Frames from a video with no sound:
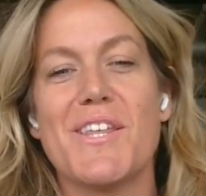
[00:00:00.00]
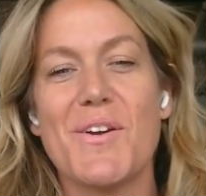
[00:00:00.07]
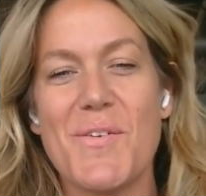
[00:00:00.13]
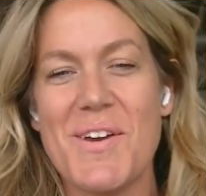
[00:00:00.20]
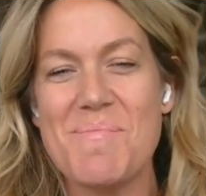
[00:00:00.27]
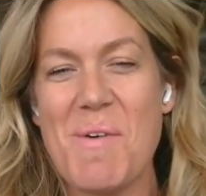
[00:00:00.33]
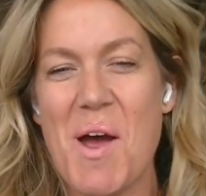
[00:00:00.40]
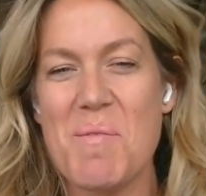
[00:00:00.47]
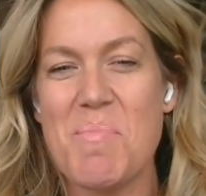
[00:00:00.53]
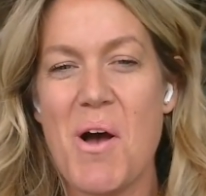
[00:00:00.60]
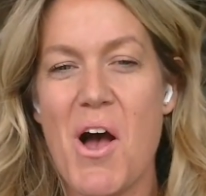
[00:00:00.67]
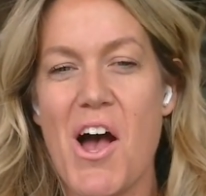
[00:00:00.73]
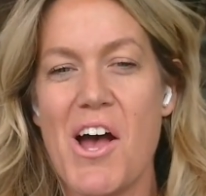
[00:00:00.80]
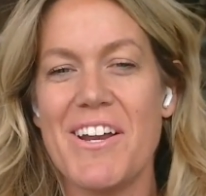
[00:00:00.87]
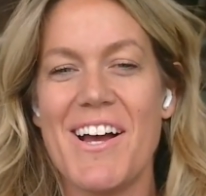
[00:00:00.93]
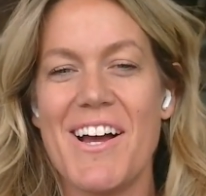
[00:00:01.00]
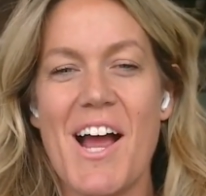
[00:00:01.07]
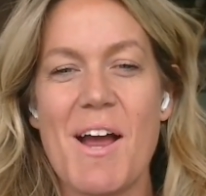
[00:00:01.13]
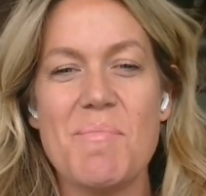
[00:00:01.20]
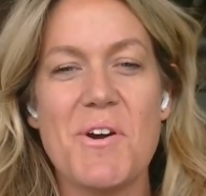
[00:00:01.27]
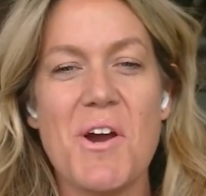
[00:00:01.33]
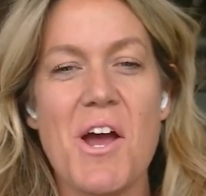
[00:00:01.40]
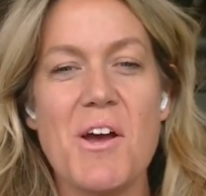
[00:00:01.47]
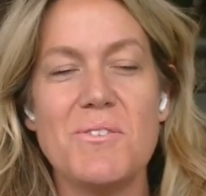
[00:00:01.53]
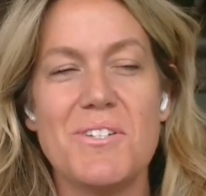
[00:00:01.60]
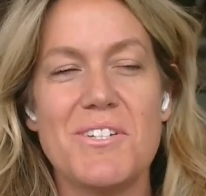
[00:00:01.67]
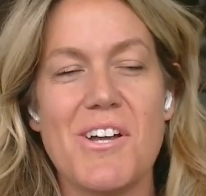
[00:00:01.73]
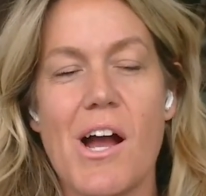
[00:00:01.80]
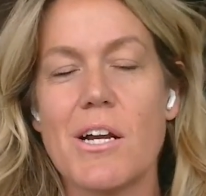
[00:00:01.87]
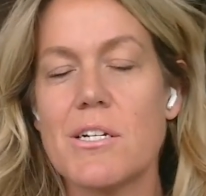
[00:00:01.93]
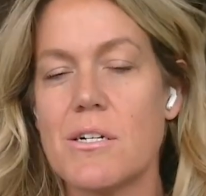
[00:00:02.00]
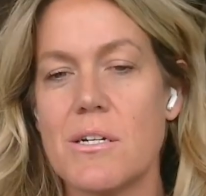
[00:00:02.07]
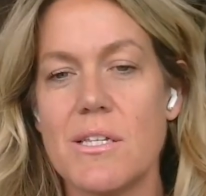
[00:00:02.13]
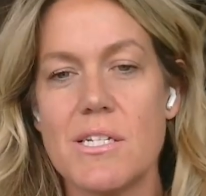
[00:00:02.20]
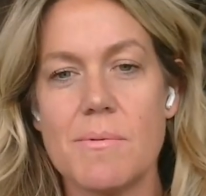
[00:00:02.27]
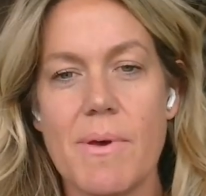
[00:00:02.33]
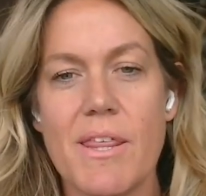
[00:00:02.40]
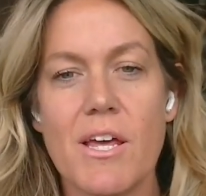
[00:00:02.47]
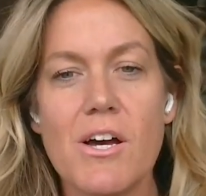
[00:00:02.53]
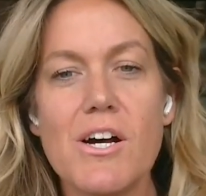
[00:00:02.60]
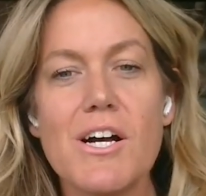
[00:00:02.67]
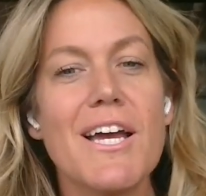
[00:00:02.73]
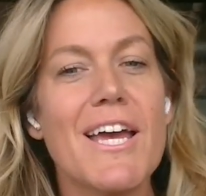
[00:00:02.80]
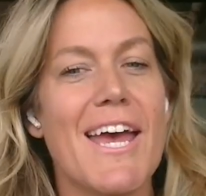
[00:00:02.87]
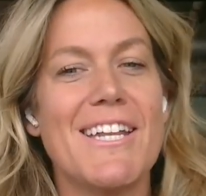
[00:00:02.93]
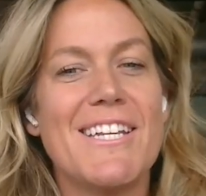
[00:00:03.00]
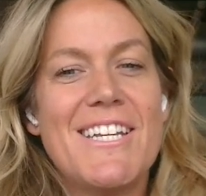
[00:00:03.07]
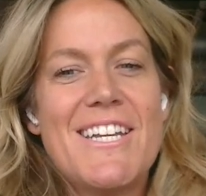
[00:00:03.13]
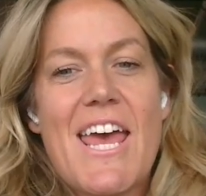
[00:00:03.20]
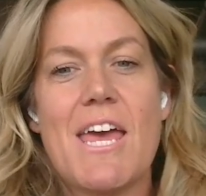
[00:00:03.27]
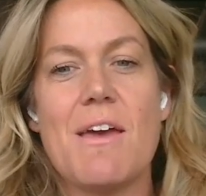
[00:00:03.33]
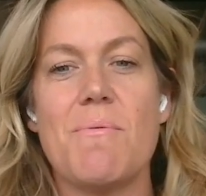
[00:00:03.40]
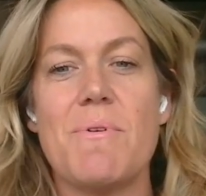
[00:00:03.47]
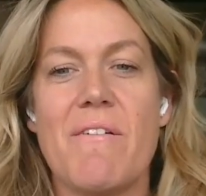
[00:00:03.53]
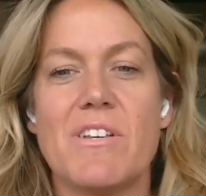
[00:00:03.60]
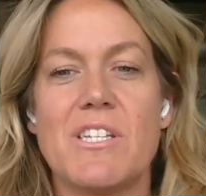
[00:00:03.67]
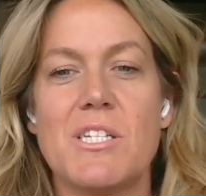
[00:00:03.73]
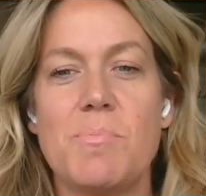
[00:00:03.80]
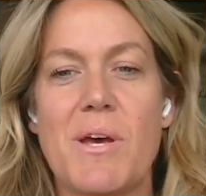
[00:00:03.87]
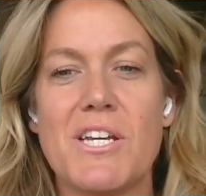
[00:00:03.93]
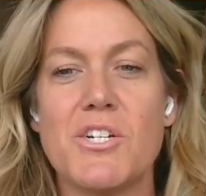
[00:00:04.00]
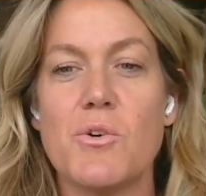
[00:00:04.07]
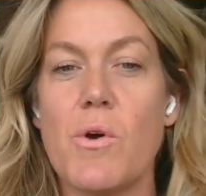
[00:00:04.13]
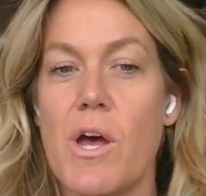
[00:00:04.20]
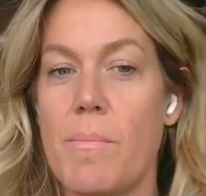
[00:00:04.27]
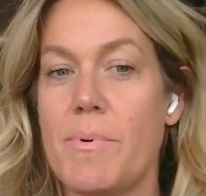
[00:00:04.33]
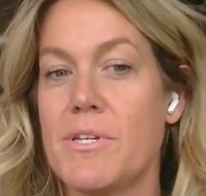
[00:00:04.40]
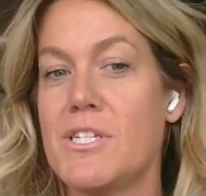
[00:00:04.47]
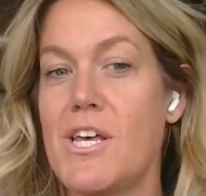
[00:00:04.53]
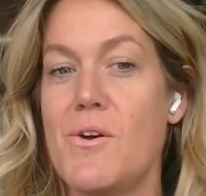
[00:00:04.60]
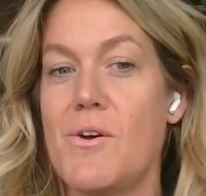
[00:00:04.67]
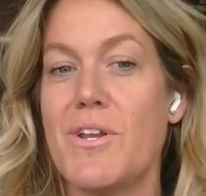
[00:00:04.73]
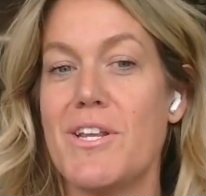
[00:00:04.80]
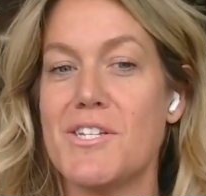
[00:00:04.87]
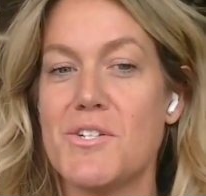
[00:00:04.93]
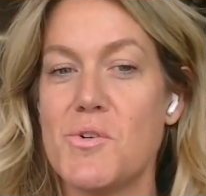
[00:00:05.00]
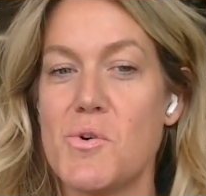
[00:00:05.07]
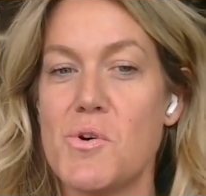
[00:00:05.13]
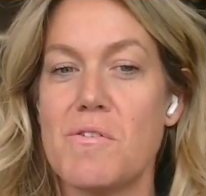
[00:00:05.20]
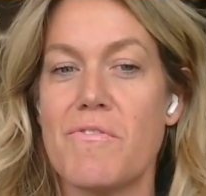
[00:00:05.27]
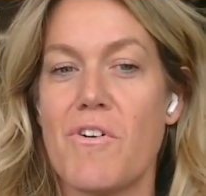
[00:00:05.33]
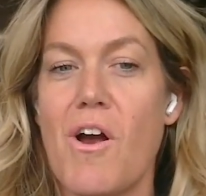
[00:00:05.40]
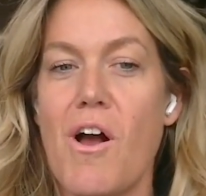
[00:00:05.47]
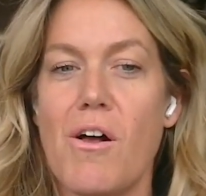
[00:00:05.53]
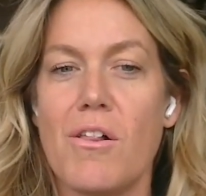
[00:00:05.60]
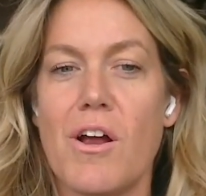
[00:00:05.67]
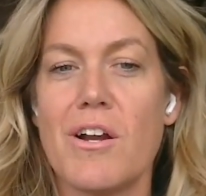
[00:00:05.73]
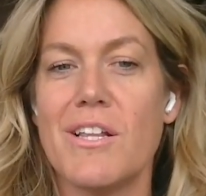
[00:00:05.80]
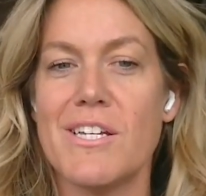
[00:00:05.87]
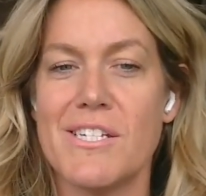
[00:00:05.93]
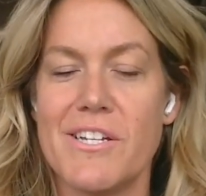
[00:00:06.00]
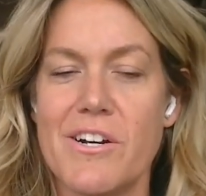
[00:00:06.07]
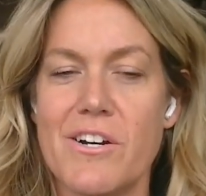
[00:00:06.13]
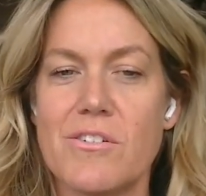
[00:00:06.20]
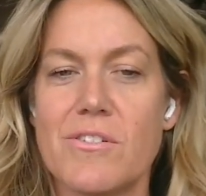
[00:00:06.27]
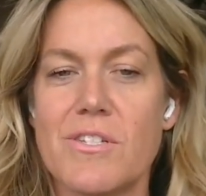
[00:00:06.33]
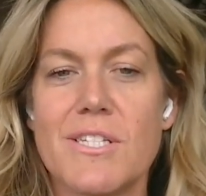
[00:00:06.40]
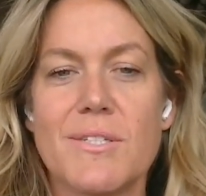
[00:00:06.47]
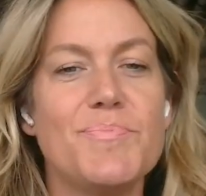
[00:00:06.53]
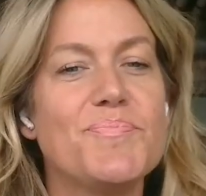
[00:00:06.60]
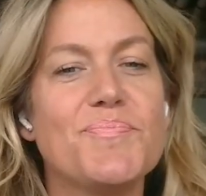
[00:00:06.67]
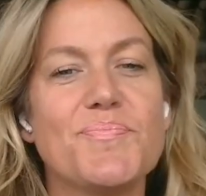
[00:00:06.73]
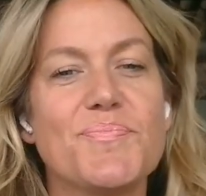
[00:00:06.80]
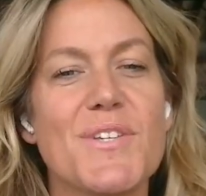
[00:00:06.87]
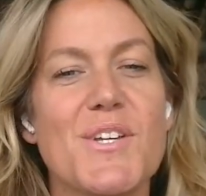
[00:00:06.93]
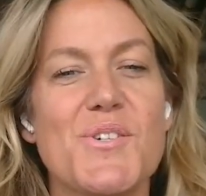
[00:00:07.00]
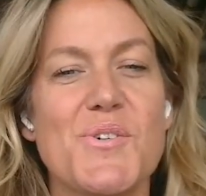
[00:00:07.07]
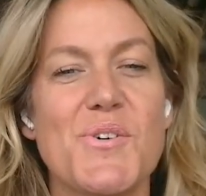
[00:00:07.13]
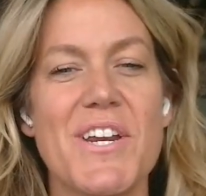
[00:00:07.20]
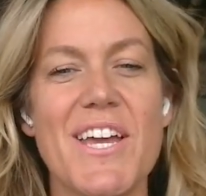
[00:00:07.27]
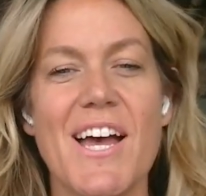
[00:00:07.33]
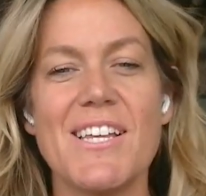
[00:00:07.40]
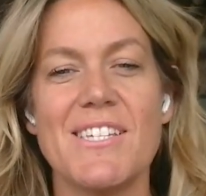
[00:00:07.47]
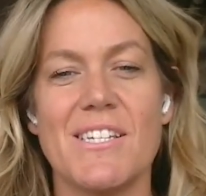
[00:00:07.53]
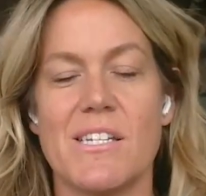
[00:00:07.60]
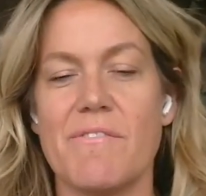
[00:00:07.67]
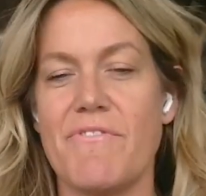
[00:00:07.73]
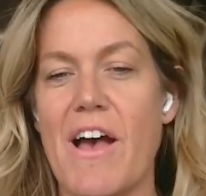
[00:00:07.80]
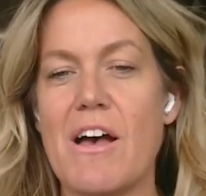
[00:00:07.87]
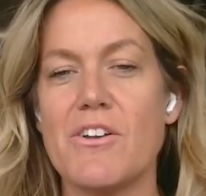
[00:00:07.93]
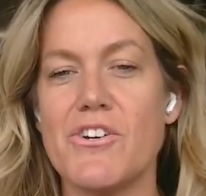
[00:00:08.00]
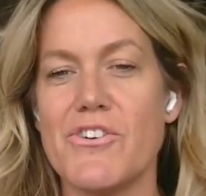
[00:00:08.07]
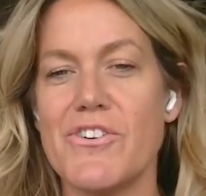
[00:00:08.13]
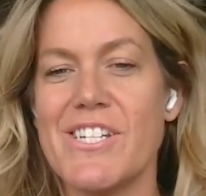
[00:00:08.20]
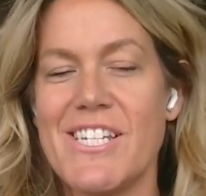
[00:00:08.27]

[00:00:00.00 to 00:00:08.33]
to the Grid Mod Pod. I'm your host, Dr. Elizabeth Cook, and today we have a special episode in store for all our listeners. Joining us is the founder